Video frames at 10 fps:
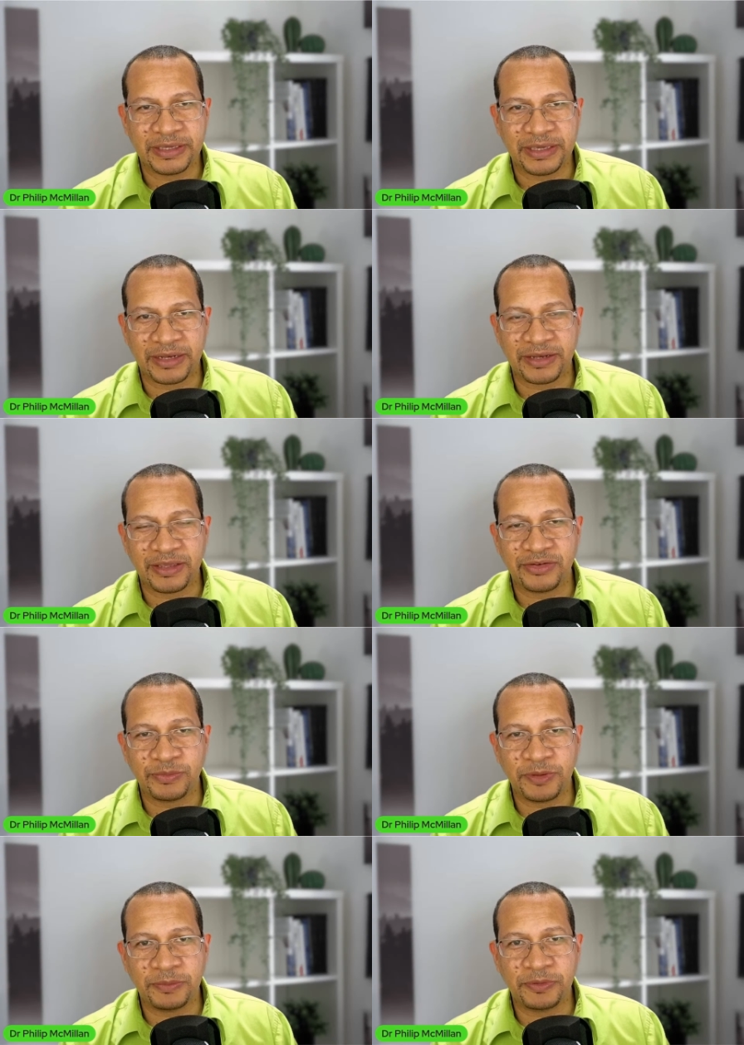getting
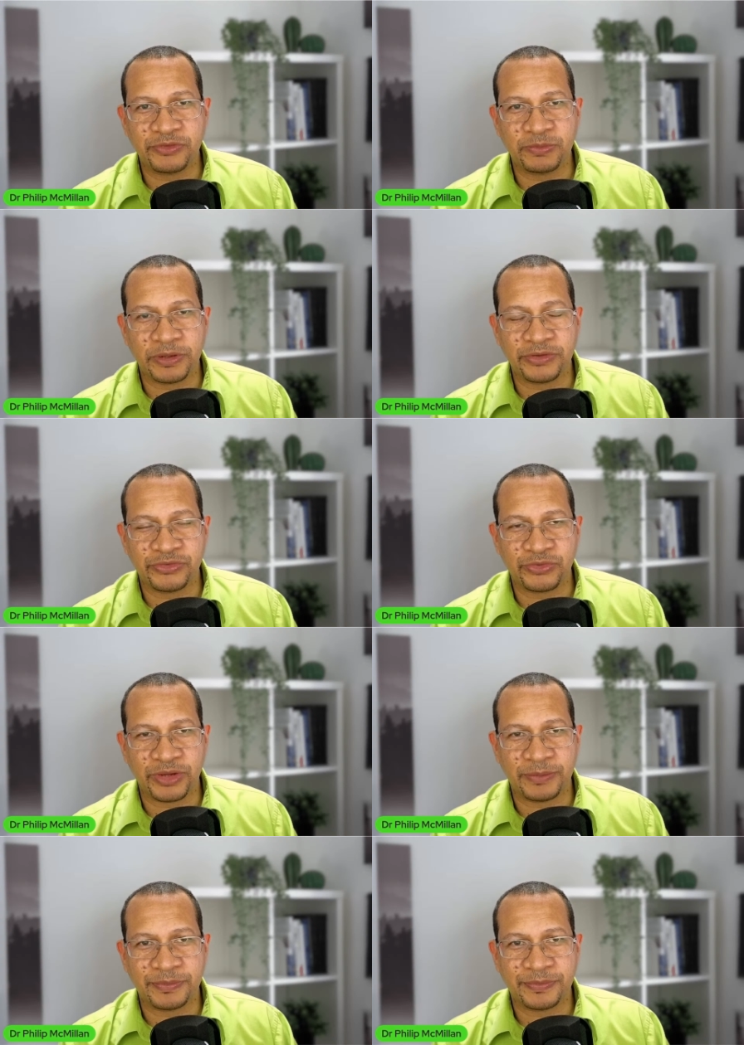into people's
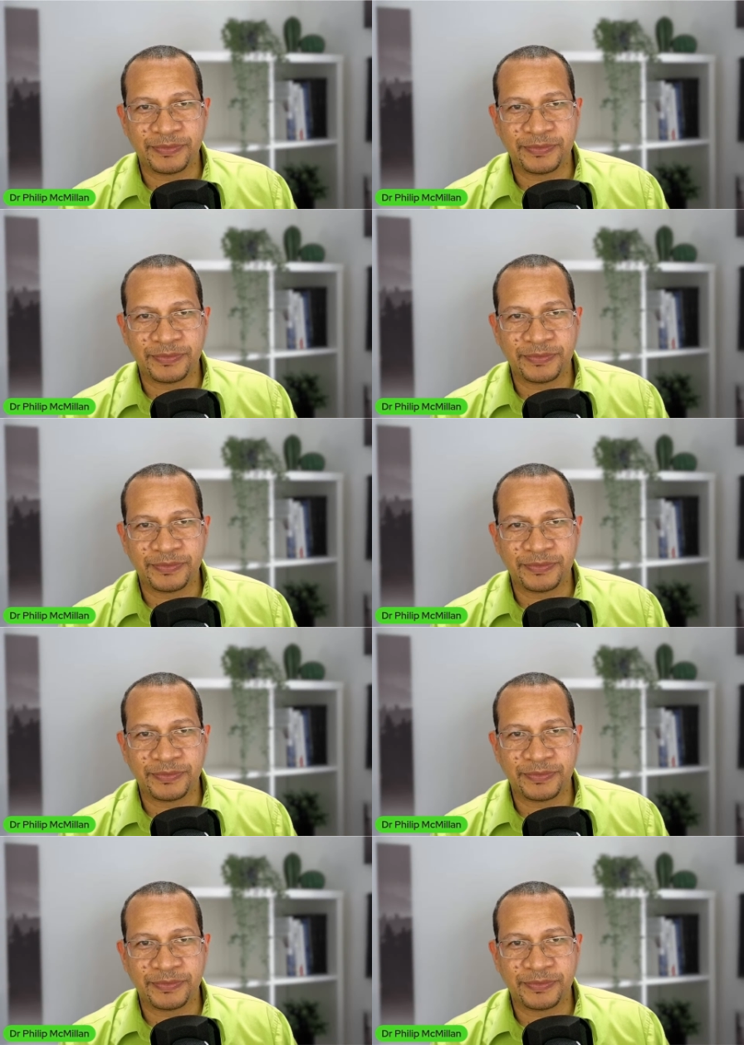bloodstream,